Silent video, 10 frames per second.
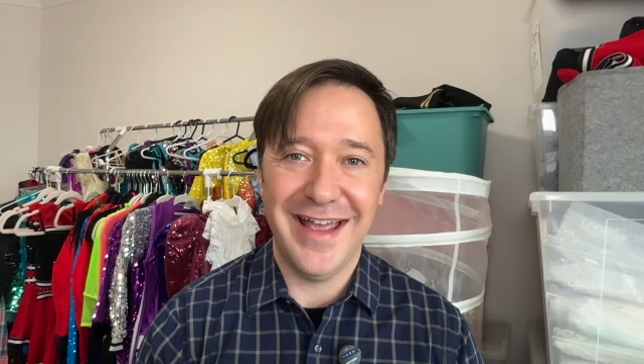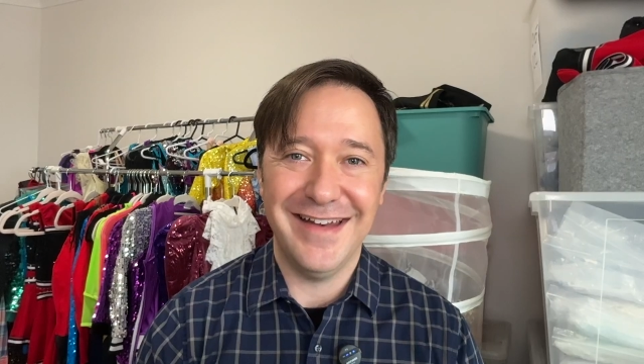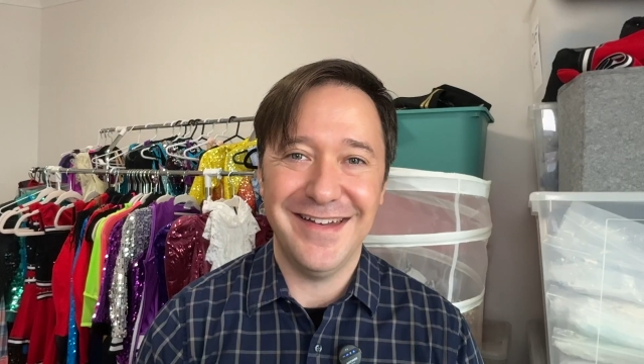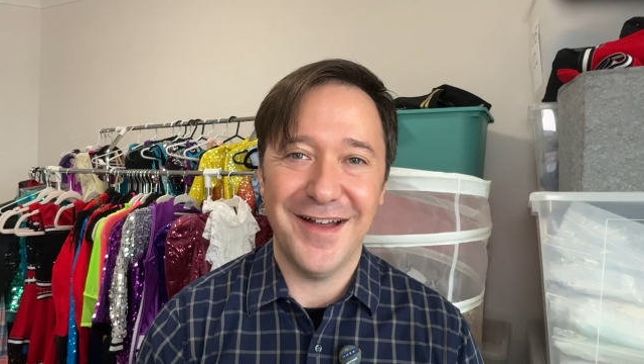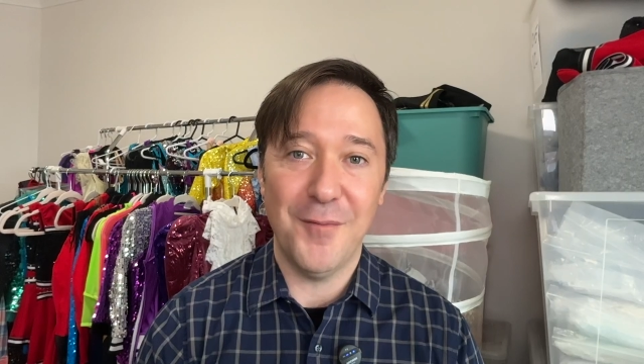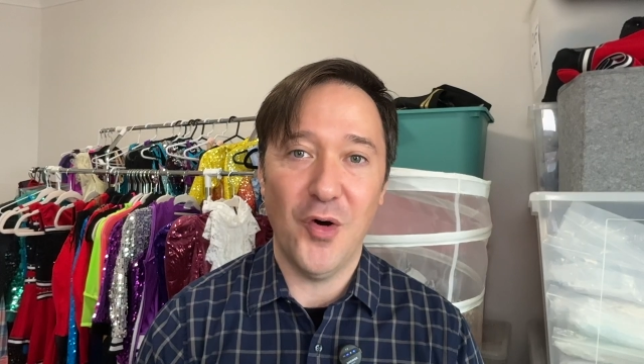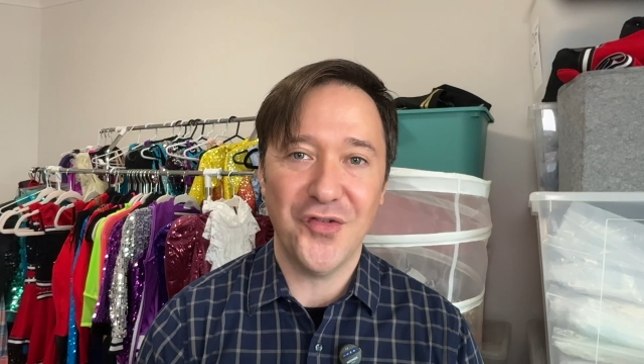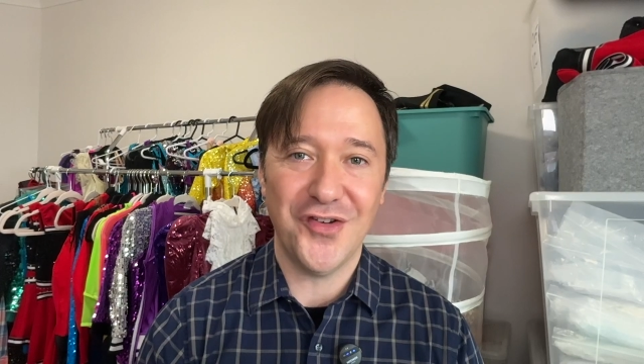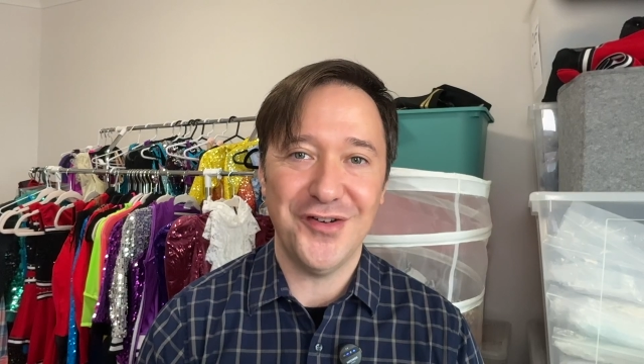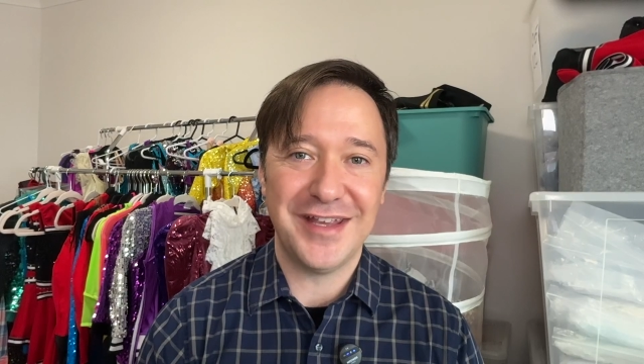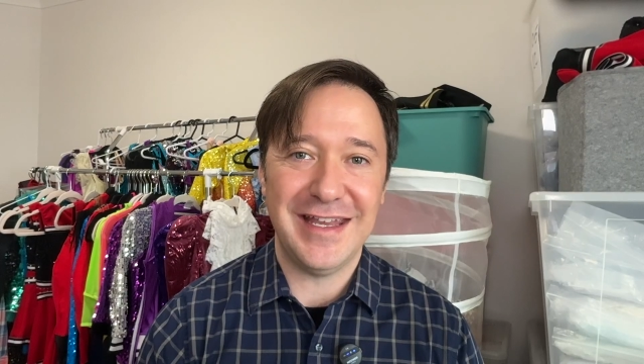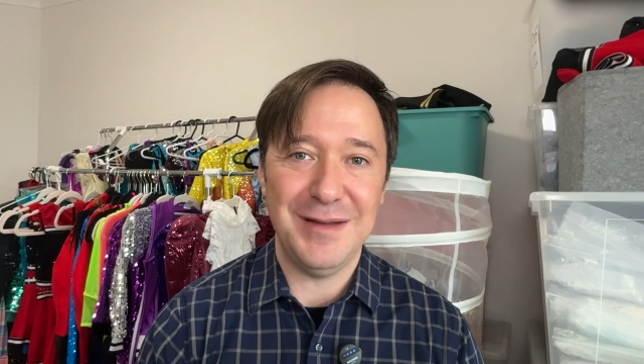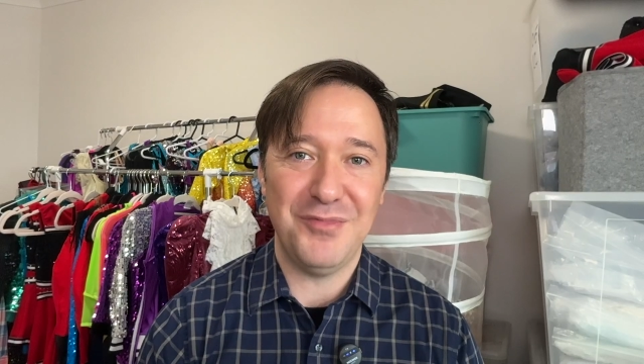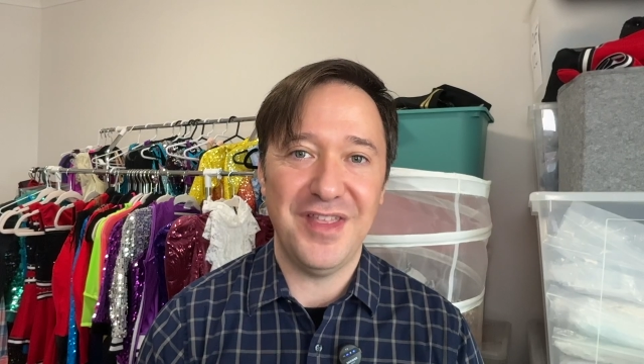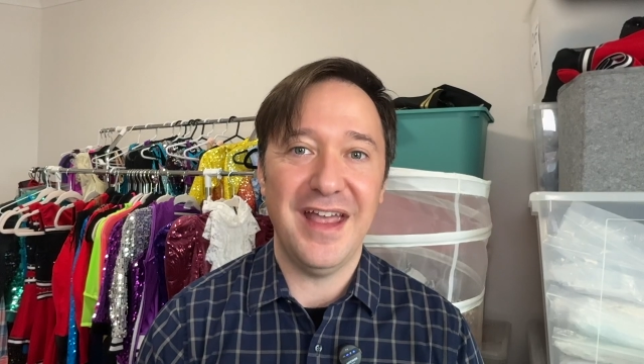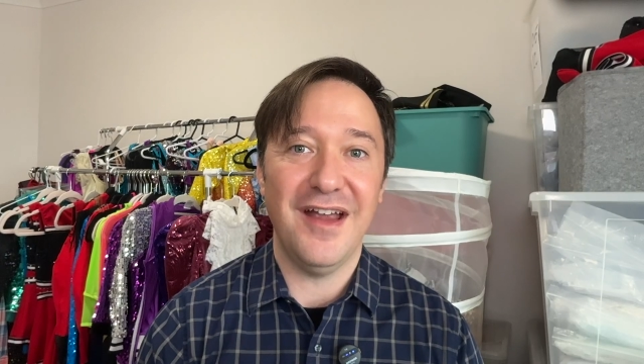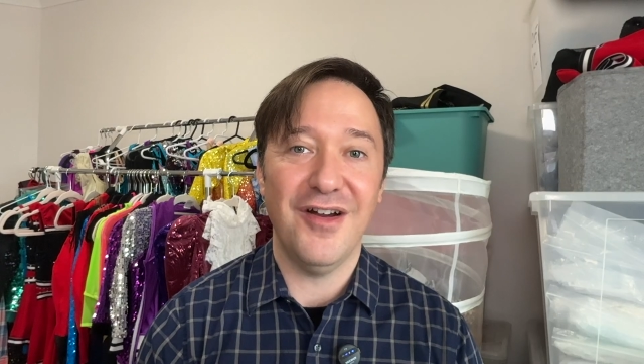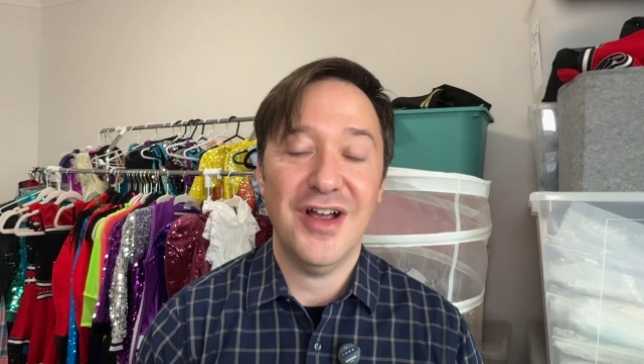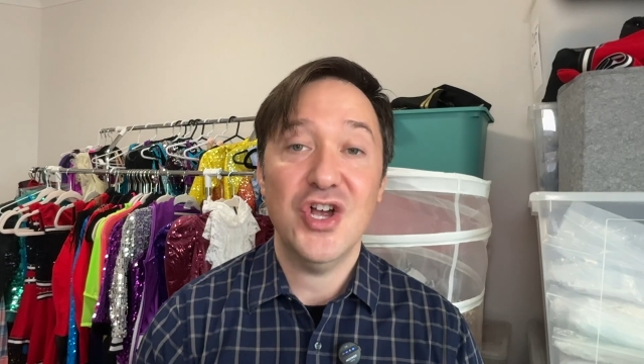and also to keep their